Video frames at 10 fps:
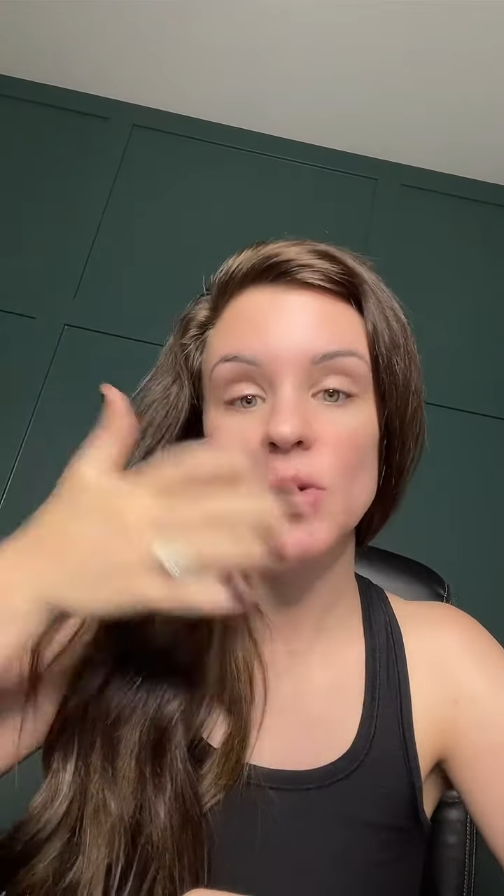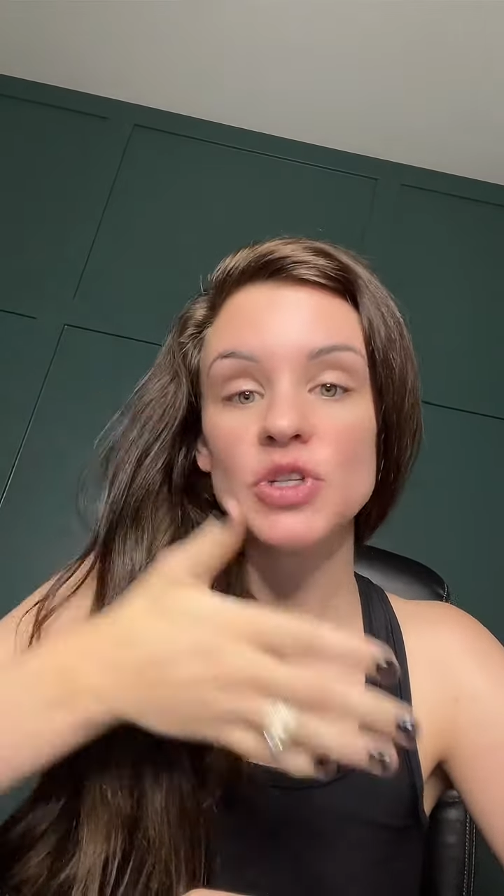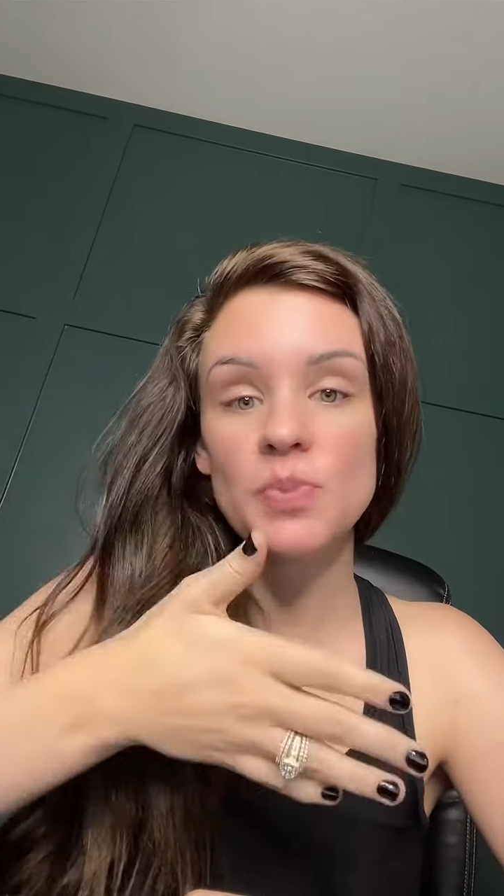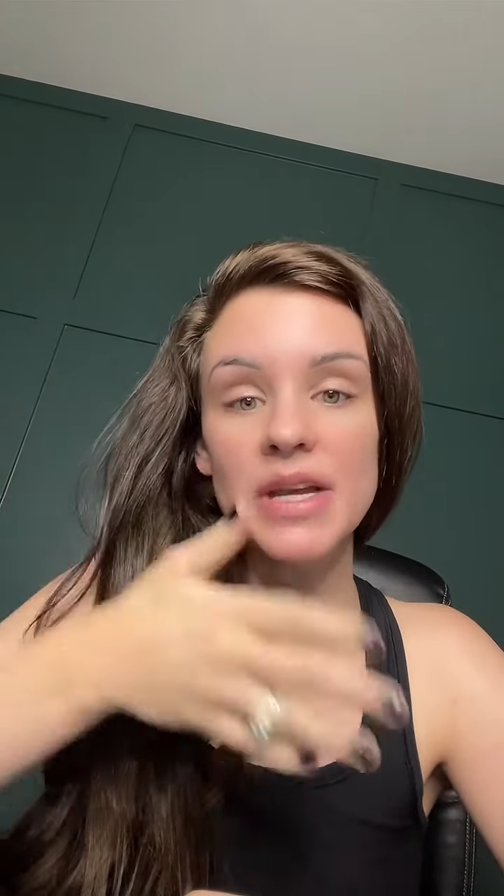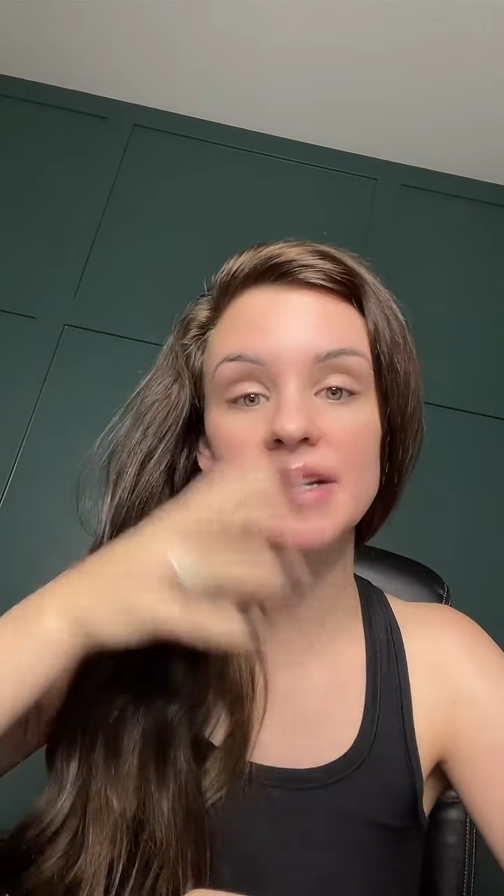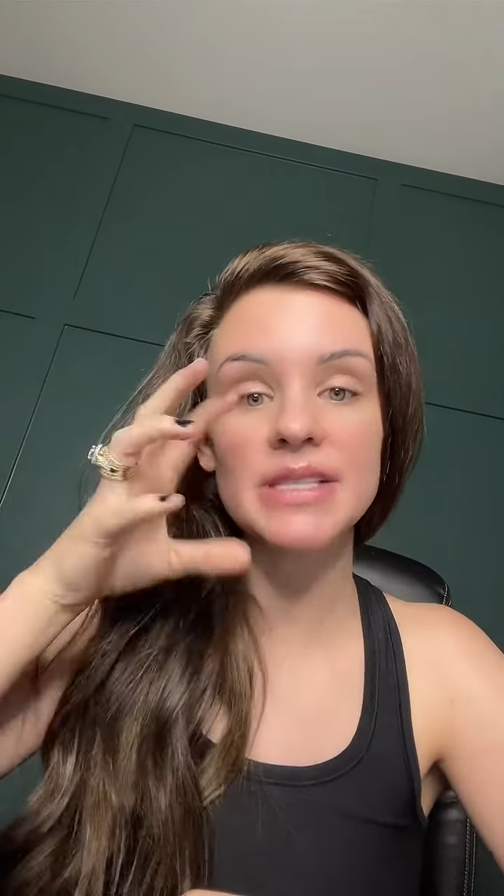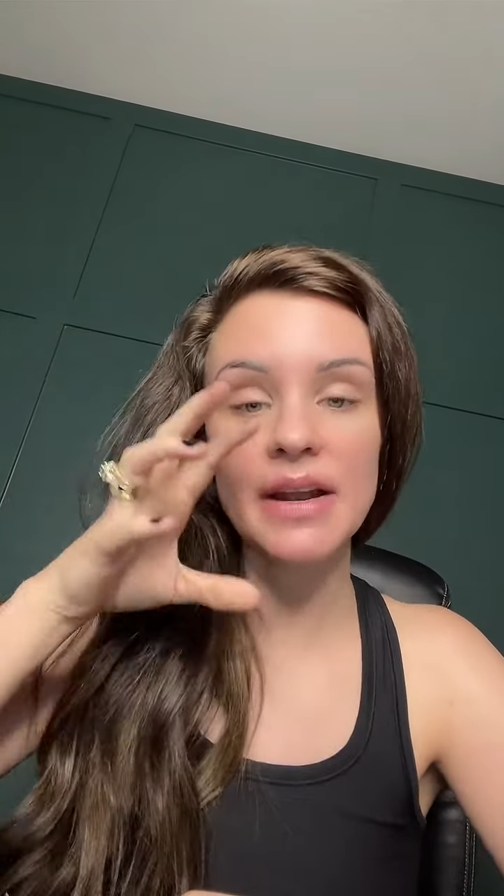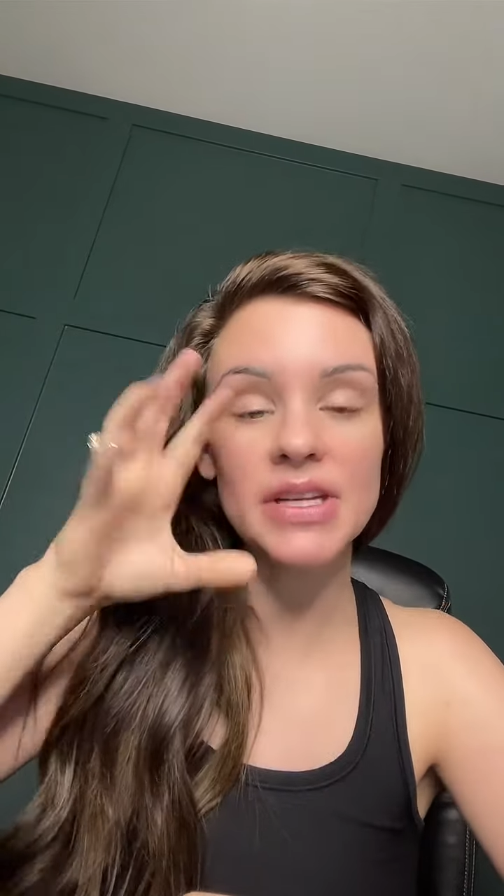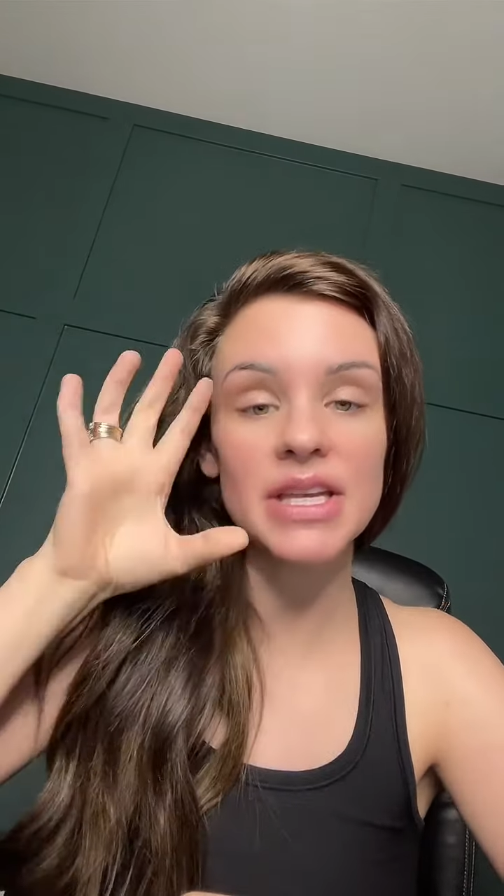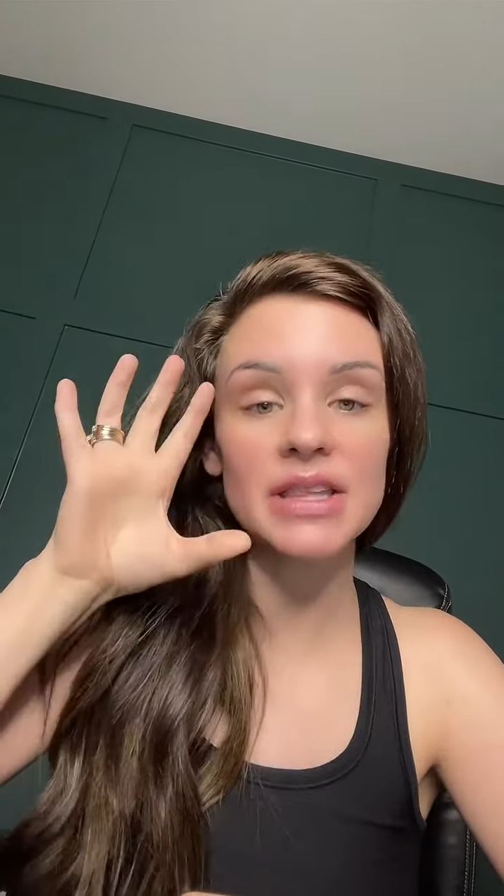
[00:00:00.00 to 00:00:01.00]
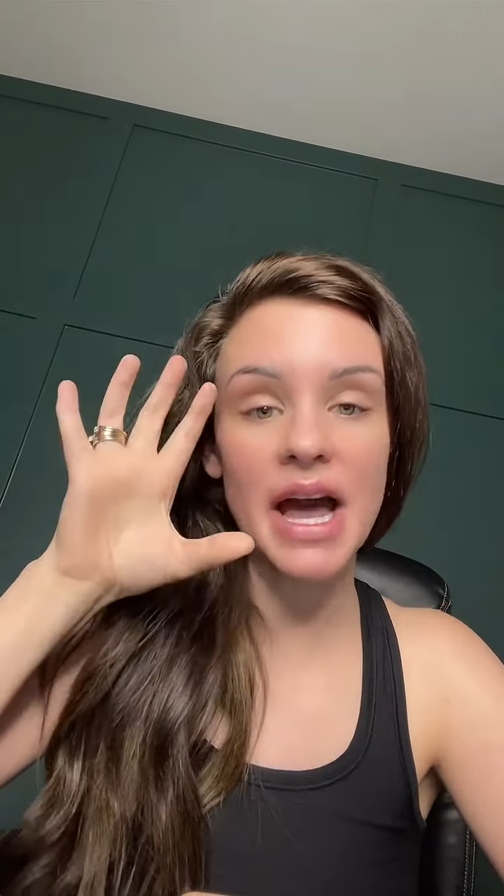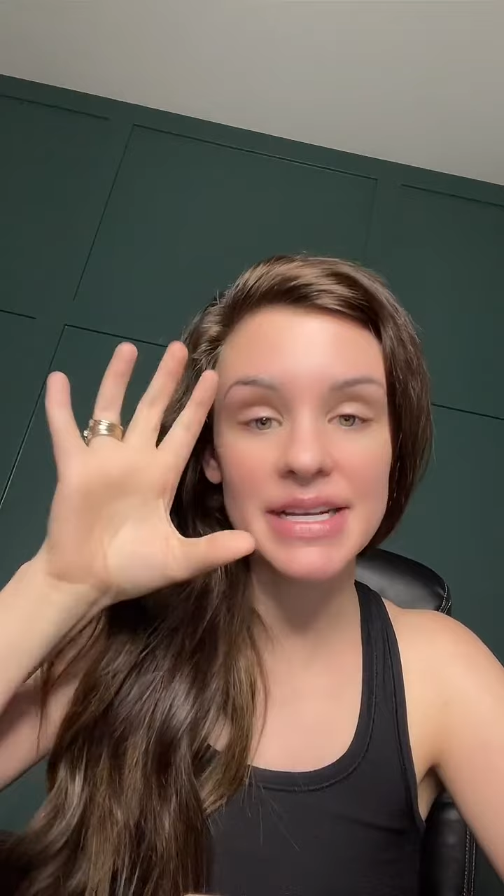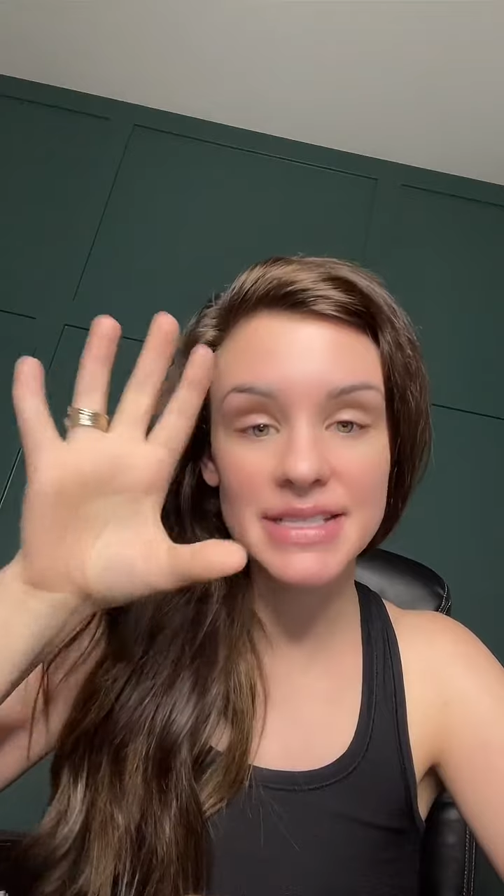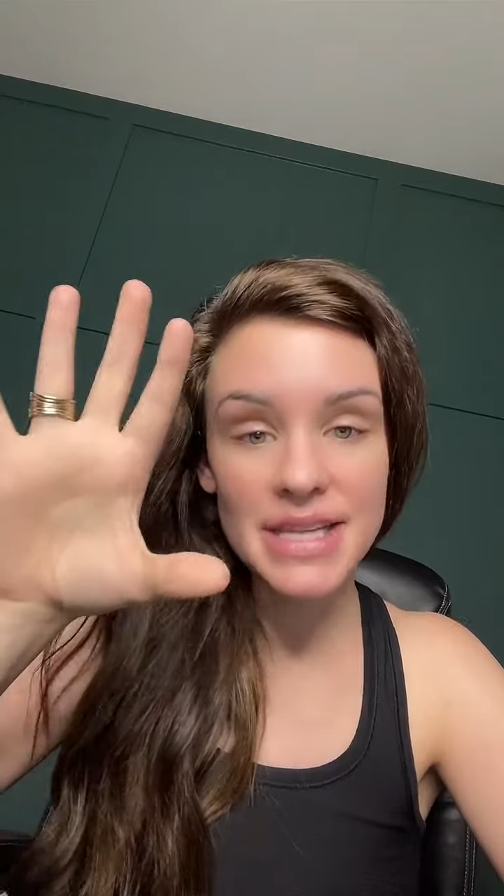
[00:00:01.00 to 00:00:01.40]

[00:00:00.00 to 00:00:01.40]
which means everything that I